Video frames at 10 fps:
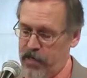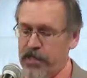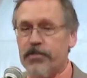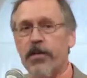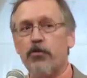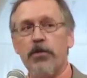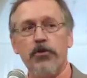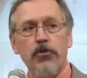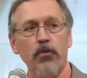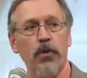And he says we
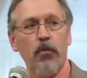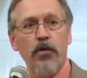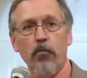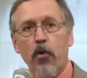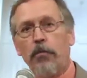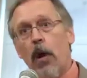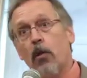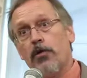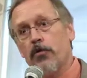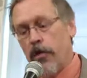should do it with more
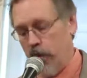poetry